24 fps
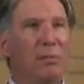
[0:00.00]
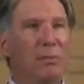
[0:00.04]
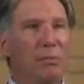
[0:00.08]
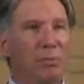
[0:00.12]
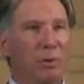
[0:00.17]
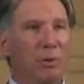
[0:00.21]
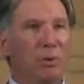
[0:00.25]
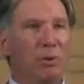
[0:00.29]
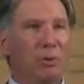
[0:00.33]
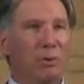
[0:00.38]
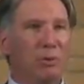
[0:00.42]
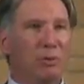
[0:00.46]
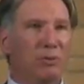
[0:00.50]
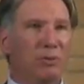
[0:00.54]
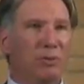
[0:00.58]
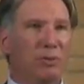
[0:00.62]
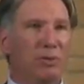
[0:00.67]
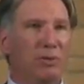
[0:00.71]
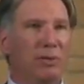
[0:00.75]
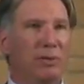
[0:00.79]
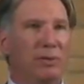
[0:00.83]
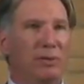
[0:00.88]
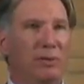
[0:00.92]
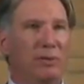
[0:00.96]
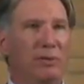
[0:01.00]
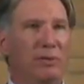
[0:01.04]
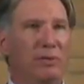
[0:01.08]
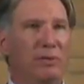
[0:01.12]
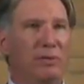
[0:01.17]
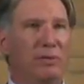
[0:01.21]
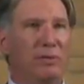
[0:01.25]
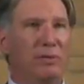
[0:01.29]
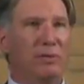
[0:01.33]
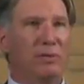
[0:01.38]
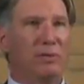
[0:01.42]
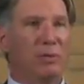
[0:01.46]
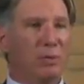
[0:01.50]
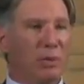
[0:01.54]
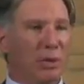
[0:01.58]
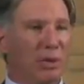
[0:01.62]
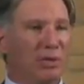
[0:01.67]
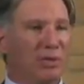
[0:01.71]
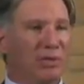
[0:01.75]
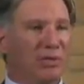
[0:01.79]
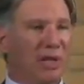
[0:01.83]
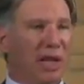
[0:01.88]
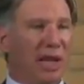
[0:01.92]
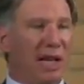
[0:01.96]
proved
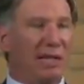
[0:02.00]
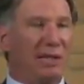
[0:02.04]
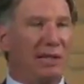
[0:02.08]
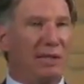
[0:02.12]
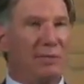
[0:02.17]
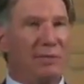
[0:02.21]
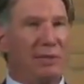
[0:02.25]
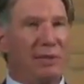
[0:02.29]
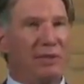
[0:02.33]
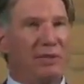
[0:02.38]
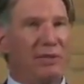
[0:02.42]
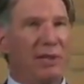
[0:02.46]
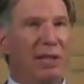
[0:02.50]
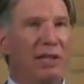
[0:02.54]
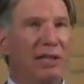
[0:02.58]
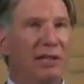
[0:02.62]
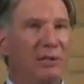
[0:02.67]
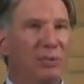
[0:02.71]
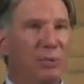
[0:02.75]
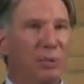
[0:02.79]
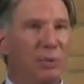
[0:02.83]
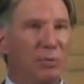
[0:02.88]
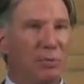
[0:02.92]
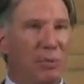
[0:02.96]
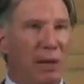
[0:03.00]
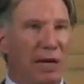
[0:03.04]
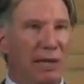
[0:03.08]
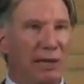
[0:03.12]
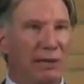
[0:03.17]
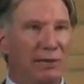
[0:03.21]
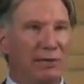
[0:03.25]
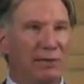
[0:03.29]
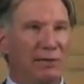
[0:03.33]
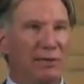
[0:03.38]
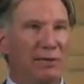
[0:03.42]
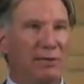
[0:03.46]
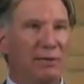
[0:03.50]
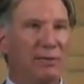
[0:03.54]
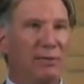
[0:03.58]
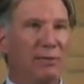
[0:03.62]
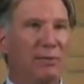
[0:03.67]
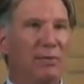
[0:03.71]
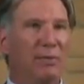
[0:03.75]
with scientific studies with mice